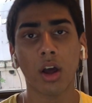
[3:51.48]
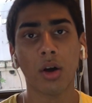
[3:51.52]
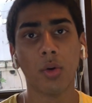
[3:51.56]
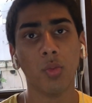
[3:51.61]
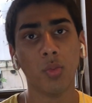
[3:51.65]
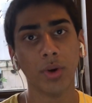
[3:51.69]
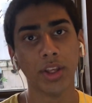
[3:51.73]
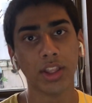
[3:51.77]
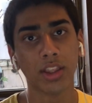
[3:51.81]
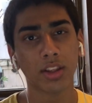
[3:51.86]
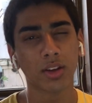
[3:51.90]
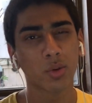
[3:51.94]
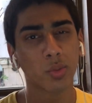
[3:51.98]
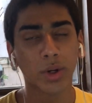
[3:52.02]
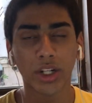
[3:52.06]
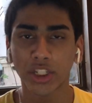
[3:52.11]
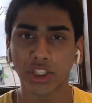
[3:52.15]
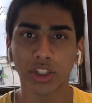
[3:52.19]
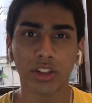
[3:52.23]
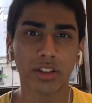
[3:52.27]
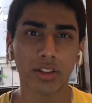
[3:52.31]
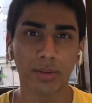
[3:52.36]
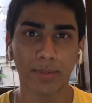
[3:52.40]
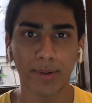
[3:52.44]
with
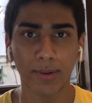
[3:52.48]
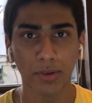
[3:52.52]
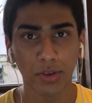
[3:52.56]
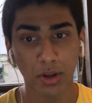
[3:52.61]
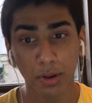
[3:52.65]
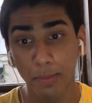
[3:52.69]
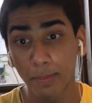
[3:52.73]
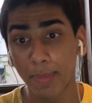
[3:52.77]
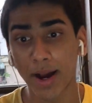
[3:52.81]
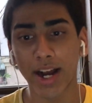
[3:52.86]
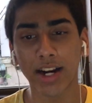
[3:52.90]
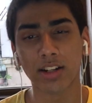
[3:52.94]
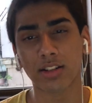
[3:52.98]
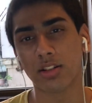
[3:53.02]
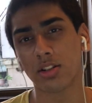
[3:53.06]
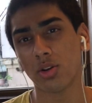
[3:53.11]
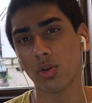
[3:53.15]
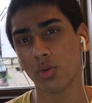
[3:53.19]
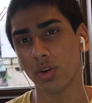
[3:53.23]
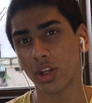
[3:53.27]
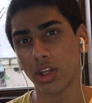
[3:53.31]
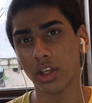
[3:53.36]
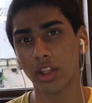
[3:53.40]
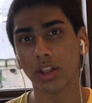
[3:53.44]
questions about their
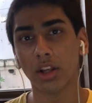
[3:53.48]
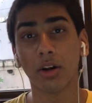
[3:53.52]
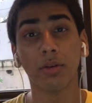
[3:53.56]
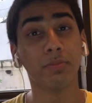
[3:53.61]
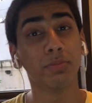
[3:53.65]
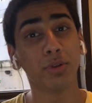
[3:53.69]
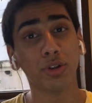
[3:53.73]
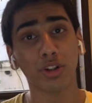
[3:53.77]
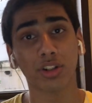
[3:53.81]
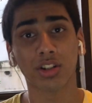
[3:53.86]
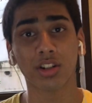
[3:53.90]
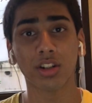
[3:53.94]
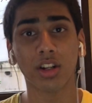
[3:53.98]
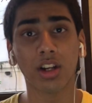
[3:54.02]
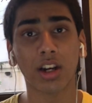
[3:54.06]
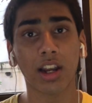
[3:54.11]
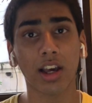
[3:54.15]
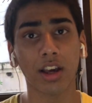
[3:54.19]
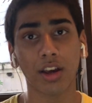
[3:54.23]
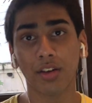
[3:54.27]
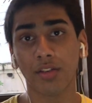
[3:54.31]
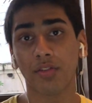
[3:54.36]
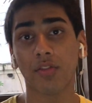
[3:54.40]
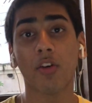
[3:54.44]
backstory, their personal
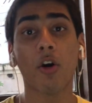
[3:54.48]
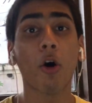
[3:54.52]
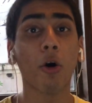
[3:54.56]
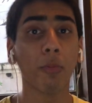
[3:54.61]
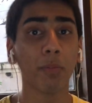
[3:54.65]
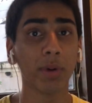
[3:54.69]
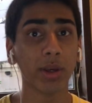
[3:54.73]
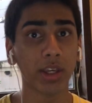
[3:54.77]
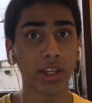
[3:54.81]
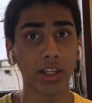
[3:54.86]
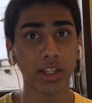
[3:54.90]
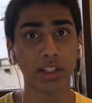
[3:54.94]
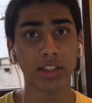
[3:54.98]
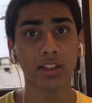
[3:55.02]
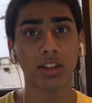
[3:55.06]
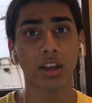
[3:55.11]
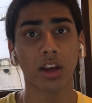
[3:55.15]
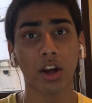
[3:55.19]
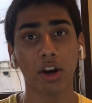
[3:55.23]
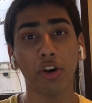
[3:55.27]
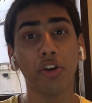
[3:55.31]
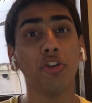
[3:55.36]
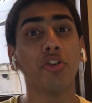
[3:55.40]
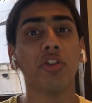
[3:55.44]
life, hobbies,
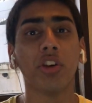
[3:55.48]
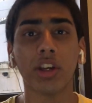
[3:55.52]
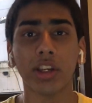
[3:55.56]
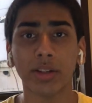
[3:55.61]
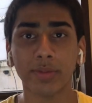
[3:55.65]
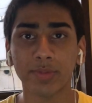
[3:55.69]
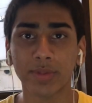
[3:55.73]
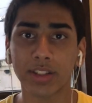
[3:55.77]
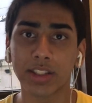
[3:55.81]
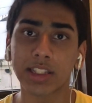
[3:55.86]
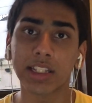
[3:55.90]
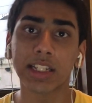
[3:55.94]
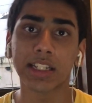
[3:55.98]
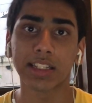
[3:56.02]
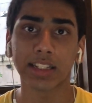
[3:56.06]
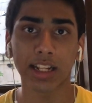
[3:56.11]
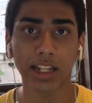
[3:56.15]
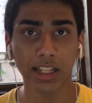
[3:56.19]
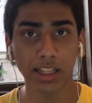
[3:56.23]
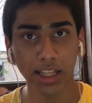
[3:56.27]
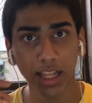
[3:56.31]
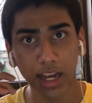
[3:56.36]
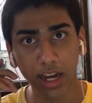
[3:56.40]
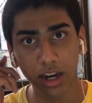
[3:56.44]
dreams, things
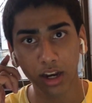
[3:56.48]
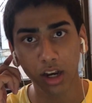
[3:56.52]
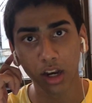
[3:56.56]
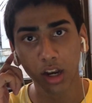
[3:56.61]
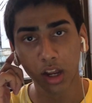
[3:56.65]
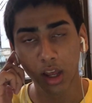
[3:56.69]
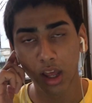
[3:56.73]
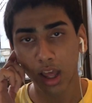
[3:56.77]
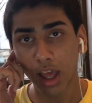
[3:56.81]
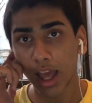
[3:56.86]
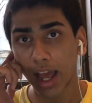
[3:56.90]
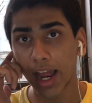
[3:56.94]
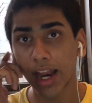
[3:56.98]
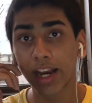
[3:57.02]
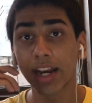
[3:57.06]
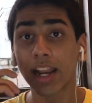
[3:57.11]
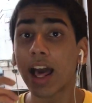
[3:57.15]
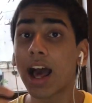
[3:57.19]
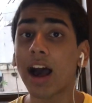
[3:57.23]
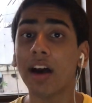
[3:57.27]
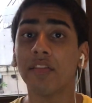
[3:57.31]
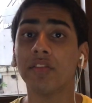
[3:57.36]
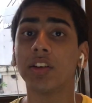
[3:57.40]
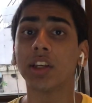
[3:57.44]
like that, and
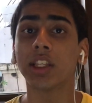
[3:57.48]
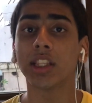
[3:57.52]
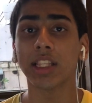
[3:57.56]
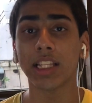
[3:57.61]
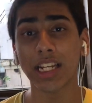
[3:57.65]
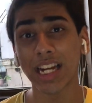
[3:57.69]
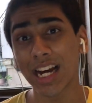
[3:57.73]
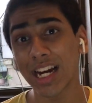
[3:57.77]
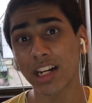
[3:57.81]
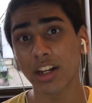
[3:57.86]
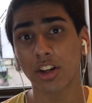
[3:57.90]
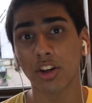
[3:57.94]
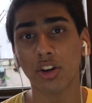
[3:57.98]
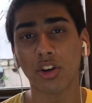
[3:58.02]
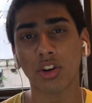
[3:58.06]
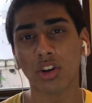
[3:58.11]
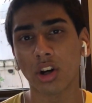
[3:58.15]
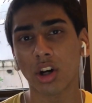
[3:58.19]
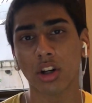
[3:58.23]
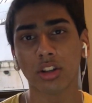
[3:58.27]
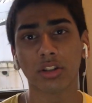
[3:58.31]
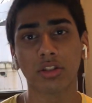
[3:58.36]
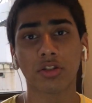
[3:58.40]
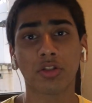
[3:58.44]
having the actor
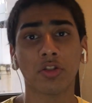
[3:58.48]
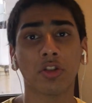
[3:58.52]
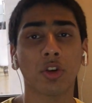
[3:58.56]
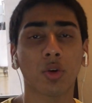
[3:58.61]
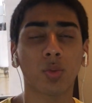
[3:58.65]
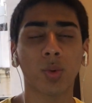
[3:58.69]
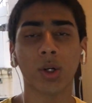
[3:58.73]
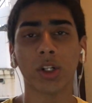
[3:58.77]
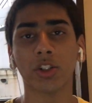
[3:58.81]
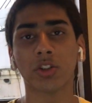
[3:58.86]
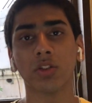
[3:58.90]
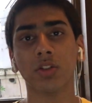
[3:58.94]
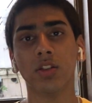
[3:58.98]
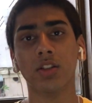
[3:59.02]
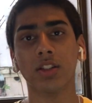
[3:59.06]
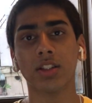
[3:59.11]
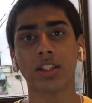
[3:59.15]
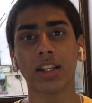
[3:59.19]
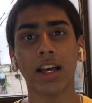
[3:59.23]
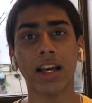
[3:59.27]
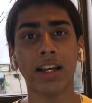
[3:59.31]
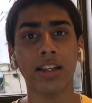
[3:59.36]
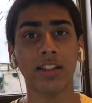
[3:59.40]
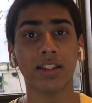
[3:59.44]
answer the questions
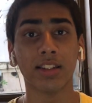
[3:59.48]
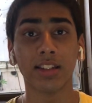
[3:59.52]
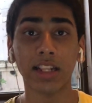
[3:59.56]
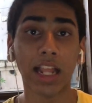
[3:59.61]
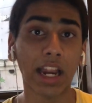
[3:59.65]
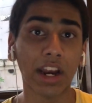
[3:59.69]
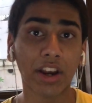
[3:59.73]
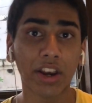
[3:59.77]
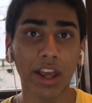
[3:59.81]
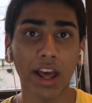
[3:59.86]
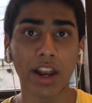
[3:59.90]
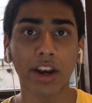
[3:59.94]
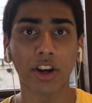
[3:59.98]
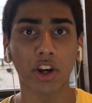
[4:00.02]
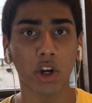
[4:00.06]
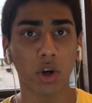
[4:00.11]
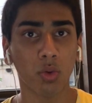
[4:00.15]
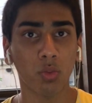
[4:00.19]
as their character